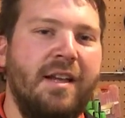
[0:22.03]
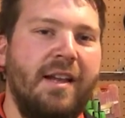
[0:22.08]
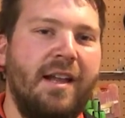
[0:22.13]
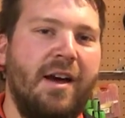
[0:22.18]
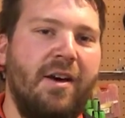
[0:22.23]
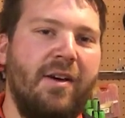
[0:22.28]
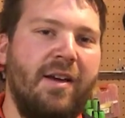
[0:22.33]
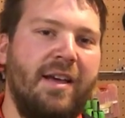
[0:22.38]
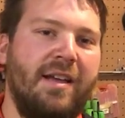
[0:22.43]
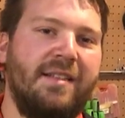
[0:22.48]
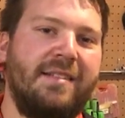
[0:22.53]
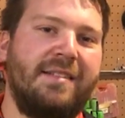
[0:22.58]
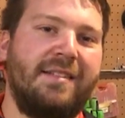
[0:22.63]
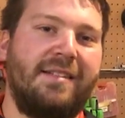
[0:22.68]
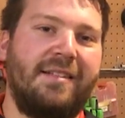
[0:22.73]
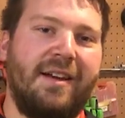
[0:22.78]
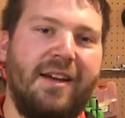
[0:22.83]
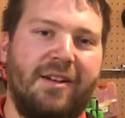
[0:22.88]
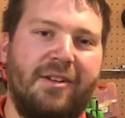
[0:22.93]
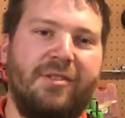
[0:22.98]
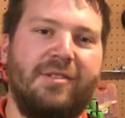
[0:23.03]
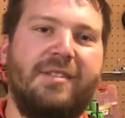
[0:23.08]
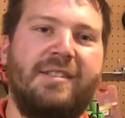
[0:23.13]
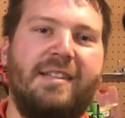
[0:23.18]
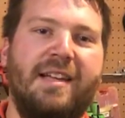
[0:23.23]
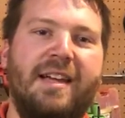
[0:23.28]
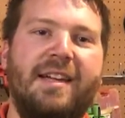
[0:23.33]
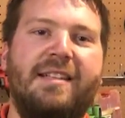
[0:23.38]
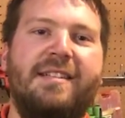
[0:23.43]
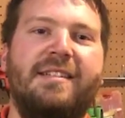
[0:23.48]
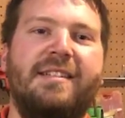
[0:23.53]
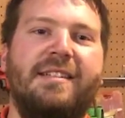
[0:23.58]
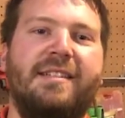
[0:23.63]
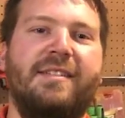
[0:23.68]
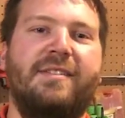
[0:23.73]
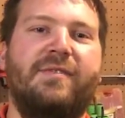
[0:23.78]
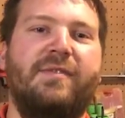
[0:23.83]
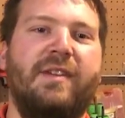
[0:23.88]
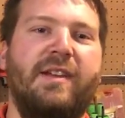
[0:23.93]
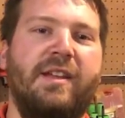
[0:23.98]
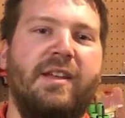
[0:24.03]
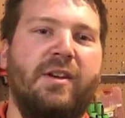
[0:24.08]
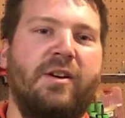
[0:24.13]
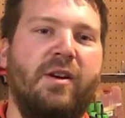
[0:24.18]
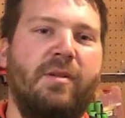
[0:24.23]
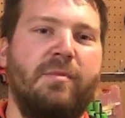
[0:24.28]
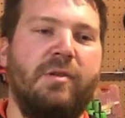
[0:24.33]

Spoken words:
Now, as the title states in this video,